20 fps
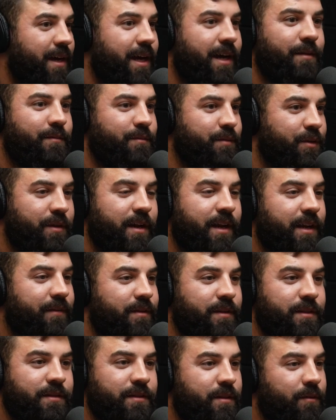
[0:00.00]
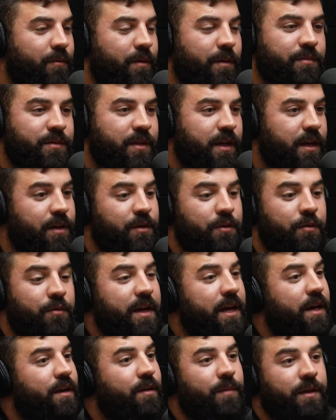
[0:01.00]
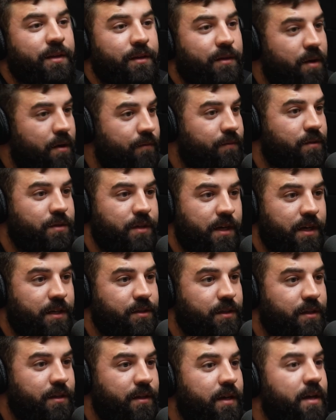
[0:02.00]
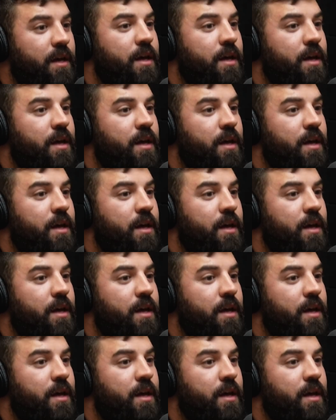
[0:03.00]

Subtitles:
oh, you're not even listening to what I'm saying. You don't care about the conversation.